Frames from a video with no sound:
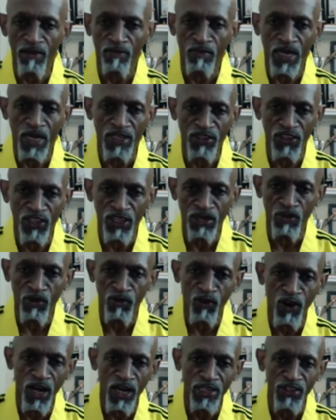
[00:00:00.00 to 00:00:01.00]
my
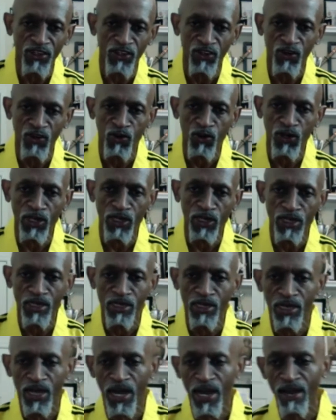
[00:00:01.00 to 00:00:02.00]
samurai sword.
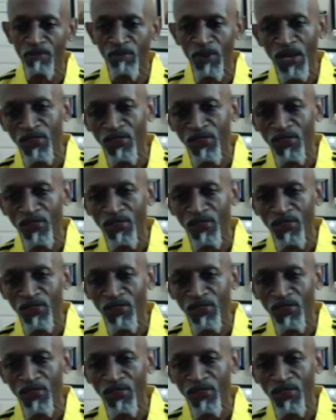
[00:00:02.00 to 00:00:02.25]
I have my